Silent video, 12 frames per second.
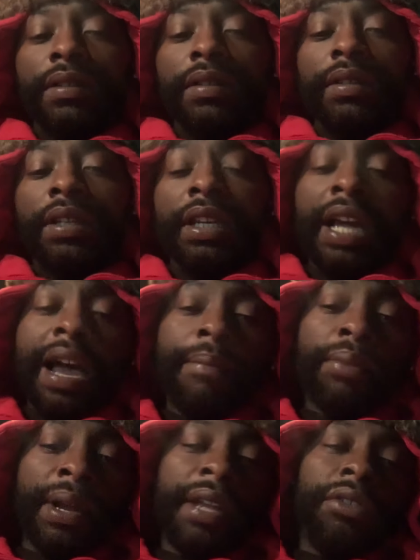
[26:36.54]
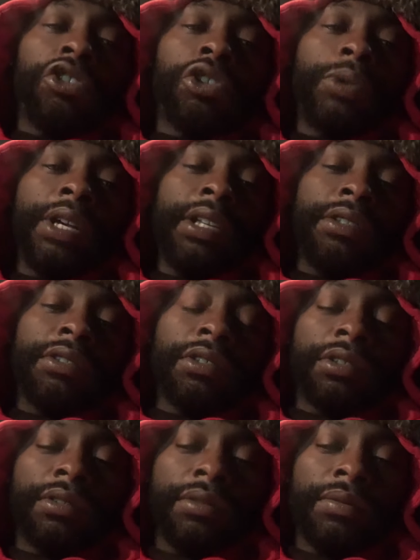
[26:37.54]
He got brand new
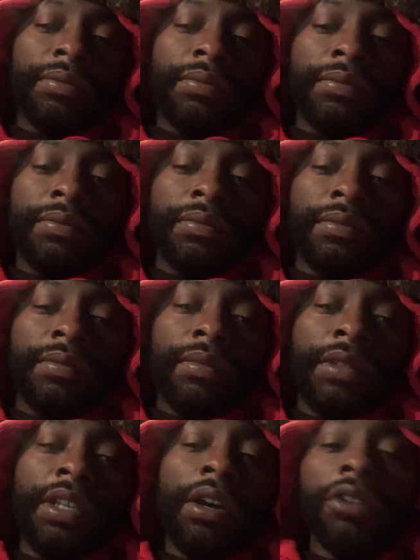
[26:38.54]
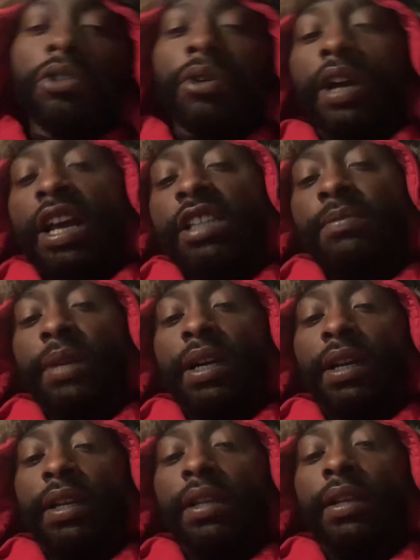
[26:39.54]
twins. He also has
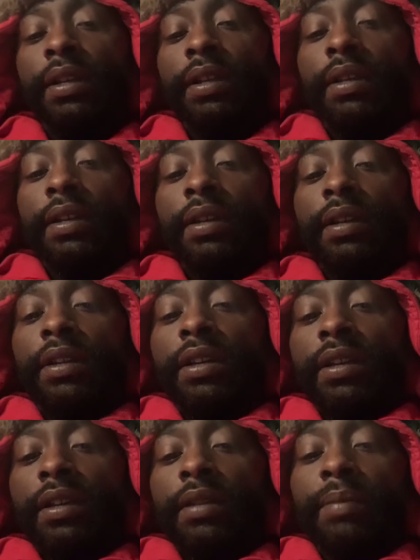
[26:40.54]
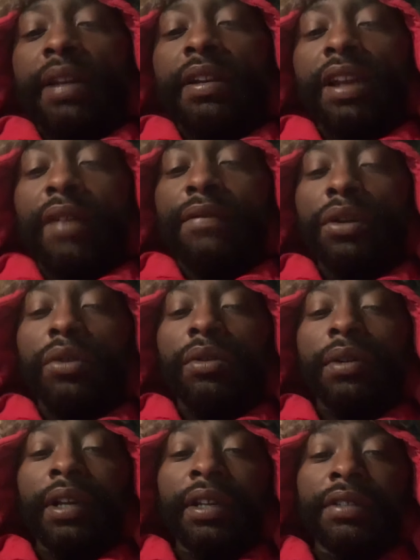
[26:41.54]
my my
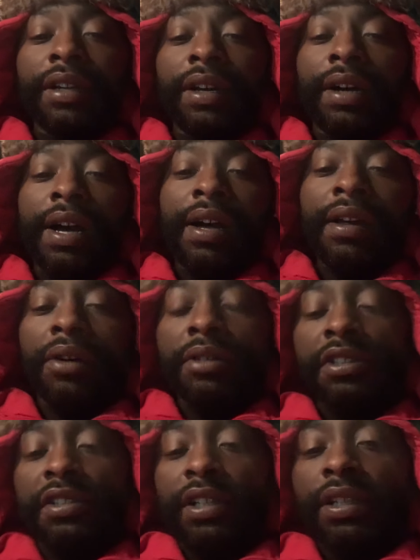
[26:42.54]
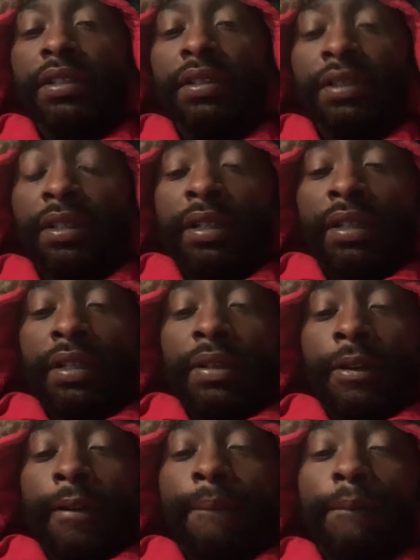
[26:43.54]
nephew, his uh, eldest son,
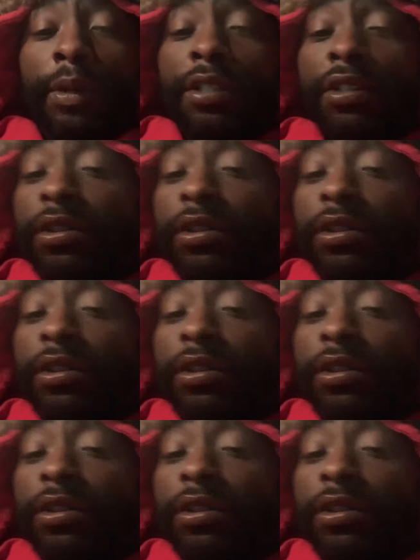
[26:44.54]
which is